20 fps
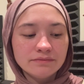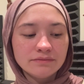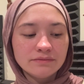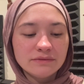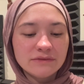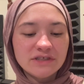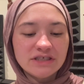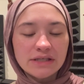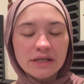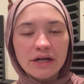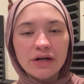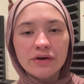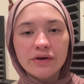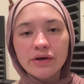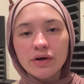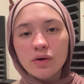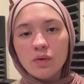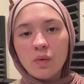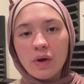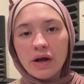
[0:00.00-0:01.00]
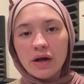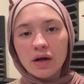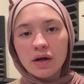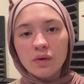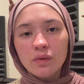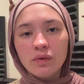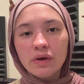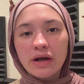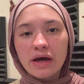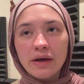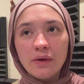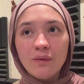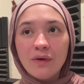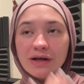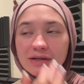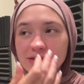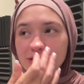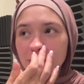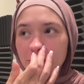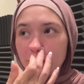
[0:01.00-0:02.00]
scenario, where when I
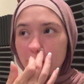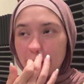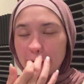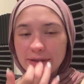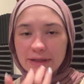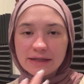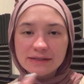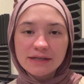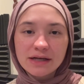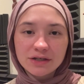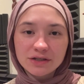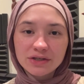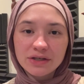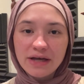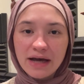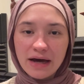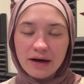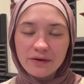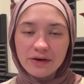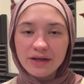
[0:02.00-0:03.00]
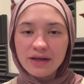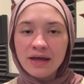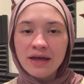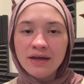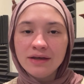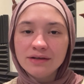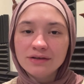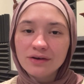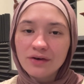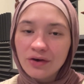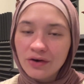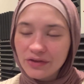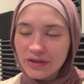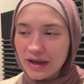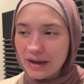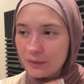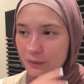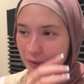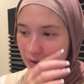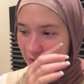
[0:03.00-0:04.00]
was younger, and that's actually how I gained all
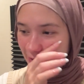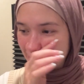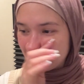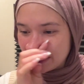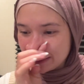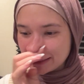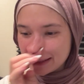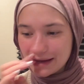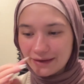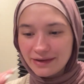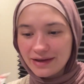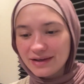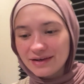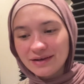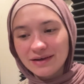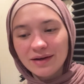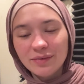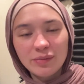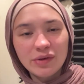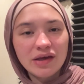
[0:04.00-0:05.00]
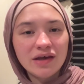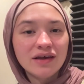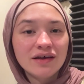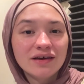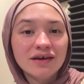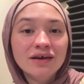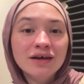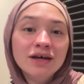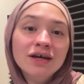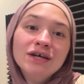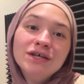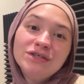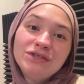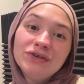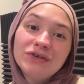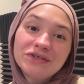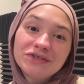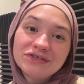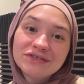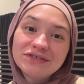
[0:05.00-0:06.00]
that weight, that's how I ended up being
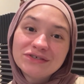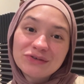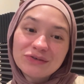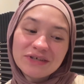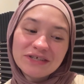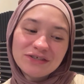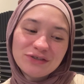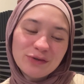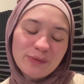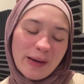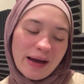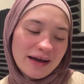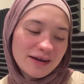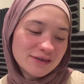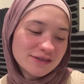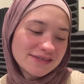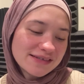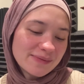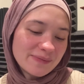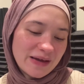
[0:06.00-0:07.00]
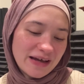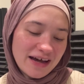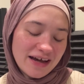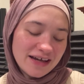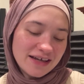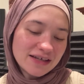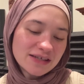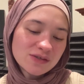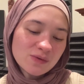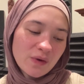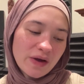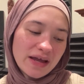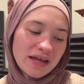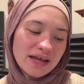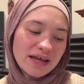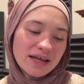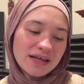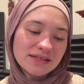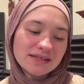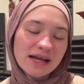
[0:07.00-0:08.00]
222 pounds at my highest weight,
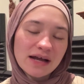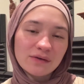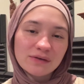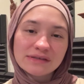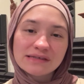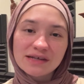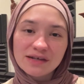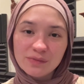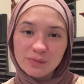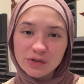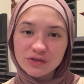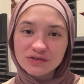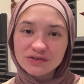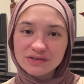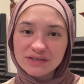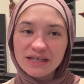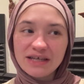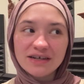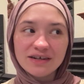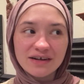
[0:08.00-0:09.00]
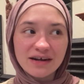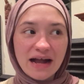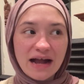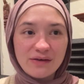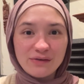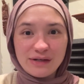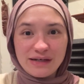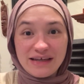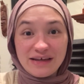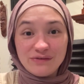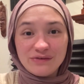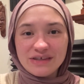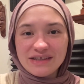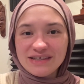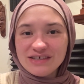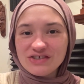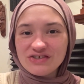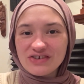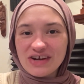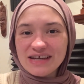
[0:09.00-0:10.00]
is I was an emotional eater. I would get really
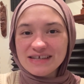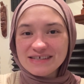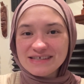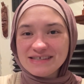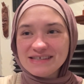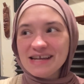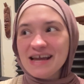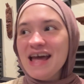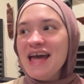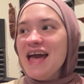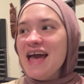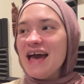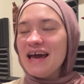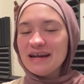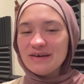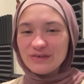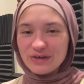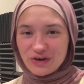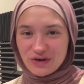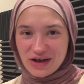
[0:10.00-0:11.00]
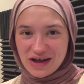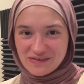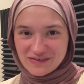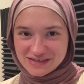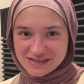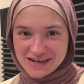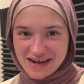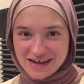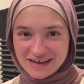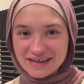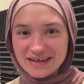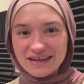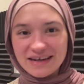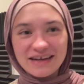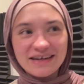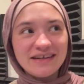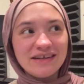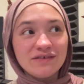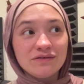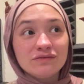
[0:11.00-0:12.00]
stressed and I would go have a snack, and
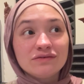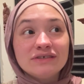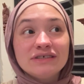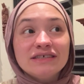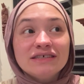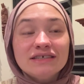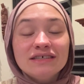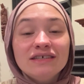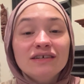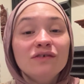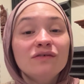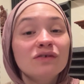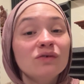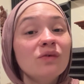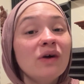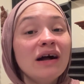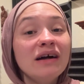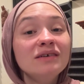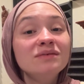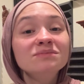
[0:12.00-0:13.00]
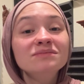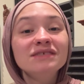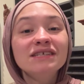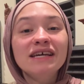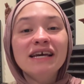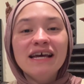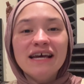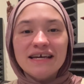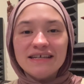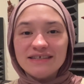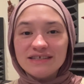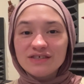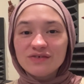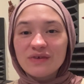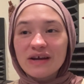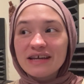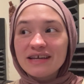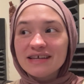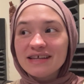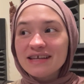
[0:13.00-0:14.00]
I'd get really overwhelmed and
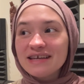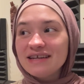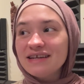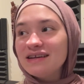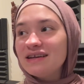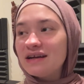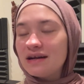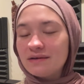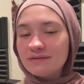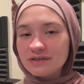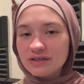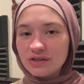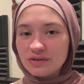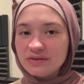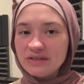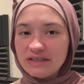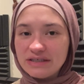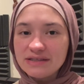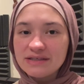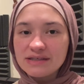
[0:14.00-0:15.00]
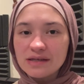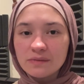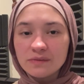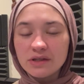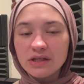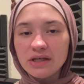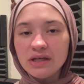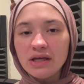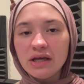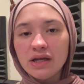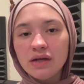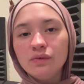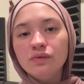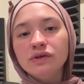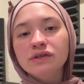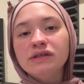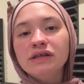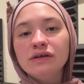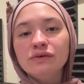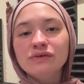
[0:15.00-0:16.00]
dysregulated and I would go eat something, and
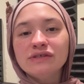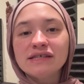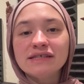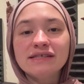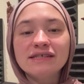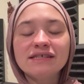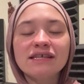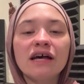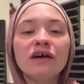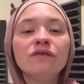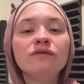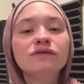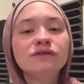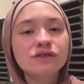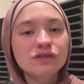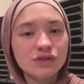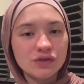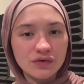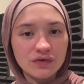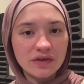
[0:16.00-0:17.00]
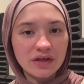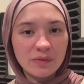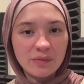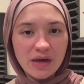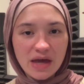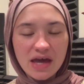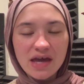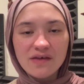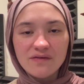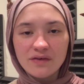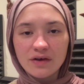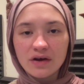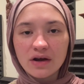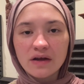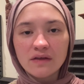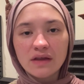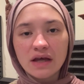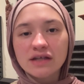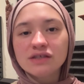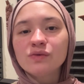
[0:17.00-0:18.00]
it was a self-soothing behavior,
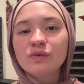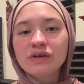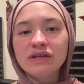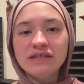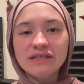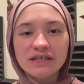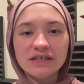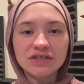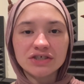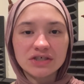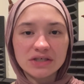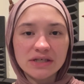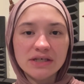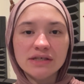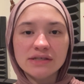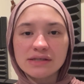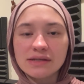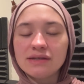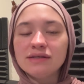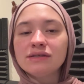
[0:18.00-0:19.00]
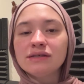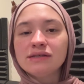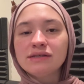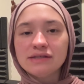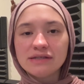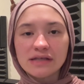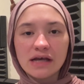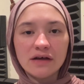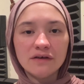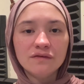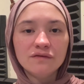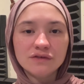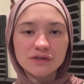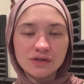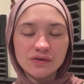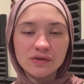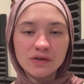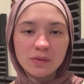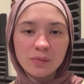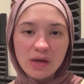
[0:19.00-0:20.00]
and that's what addiction is. It is a
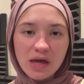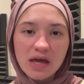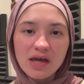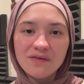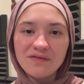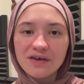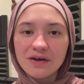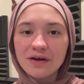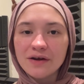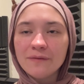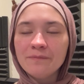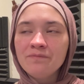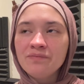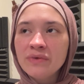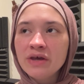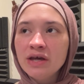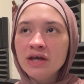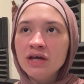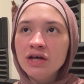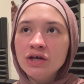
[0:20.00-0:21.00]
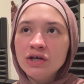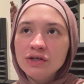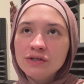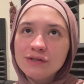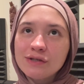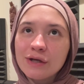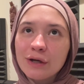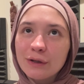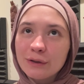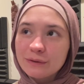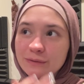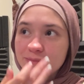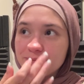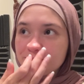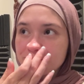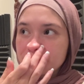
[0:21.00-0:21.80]
self-soothing behavior. So